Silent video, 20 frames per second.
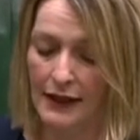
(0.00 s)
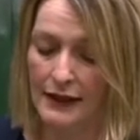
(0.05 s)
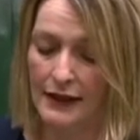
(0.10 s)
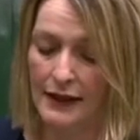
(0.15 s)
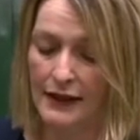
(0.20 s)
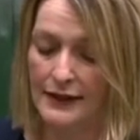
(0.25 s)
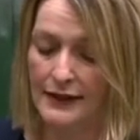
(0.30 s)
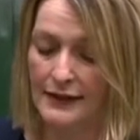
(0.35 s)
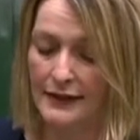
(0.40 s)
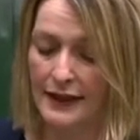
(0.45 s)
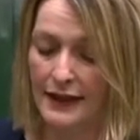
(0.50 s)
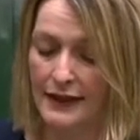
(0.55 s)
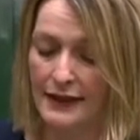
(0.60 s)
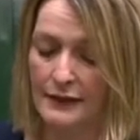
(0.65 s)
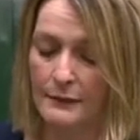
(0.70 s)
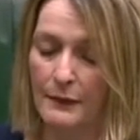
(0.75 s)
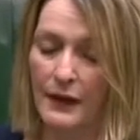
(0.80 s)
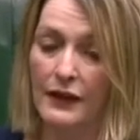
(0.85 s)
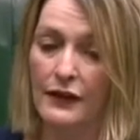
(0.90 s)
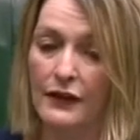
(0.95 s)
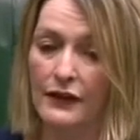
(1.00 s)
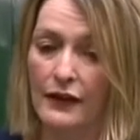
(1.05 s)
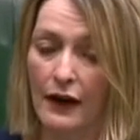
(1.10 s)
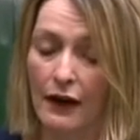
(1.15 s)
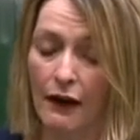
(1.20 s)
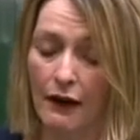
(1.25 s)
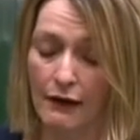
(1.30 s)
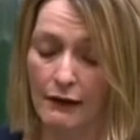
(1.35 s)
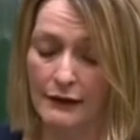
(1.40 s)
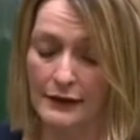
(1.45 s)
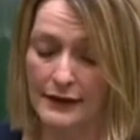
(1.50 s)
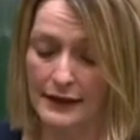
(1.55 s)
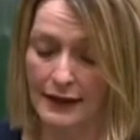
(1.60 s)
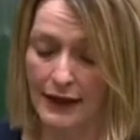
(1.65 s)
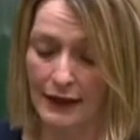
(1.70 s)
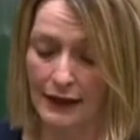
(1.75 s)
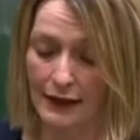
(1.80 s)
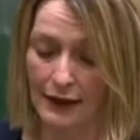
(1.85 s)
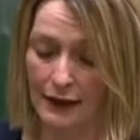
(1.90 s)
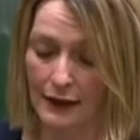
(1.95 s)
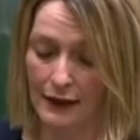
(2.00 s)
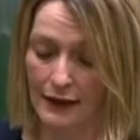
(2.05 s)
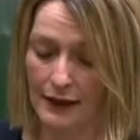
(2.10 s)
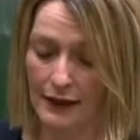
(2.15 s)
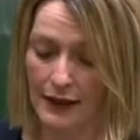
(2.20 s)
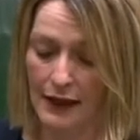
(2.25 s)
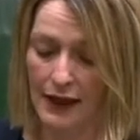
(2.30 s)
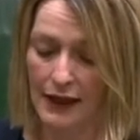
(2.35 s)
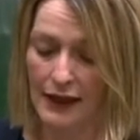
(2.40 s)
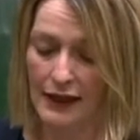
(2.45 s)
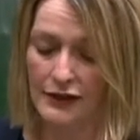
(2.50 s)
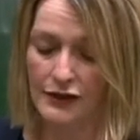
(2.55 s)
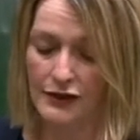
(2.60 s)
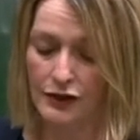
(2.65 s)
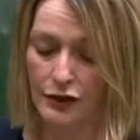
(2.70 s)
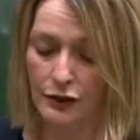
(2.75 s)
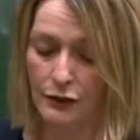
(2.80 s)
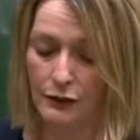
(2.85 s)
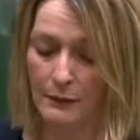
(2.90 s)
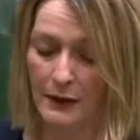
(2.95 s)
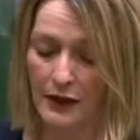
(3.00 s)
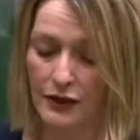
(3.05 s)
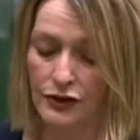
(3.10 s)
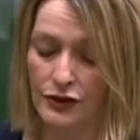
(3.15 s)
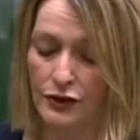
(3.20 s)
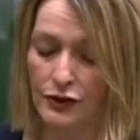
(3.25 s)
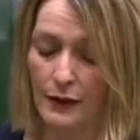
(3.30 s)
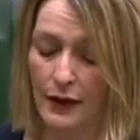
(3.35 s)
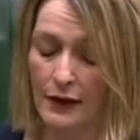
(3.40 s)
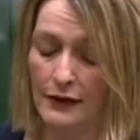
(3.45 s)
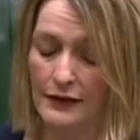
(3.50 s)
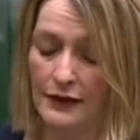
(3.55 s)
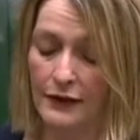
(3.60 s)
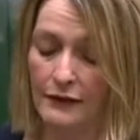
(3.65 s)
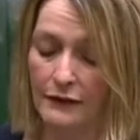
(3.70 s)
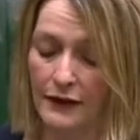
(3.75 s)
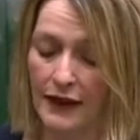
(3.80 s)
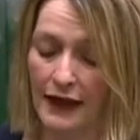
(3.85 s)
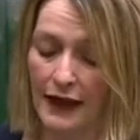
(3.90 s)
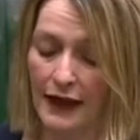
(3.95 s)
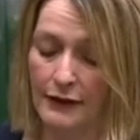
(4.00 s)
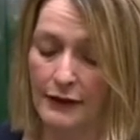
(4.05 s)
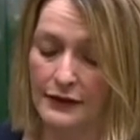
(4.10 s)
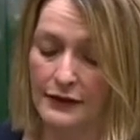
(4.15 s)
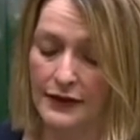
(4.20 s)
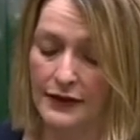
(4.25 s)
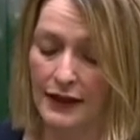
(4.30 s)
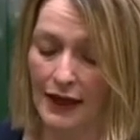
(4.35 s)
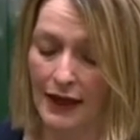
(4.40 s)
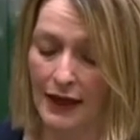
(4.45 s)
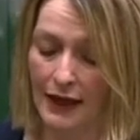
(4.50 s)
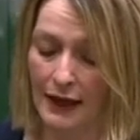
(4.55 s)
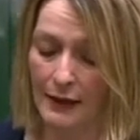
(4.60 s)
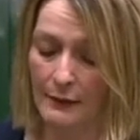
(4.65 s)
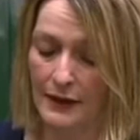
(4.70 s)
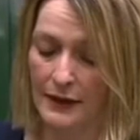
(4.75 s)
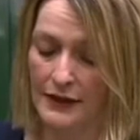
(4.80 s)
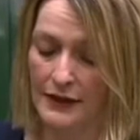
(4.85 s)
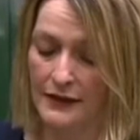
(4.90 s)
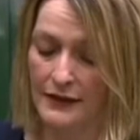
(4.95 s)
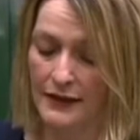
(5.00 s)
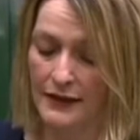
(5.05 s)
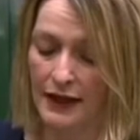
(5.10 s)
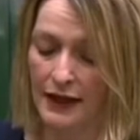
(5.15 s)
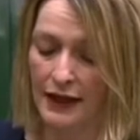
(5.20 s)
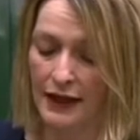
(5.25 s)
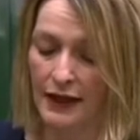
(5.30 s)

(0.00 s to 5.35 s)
This six-month hard deadline is too much to ask of carers and claimants.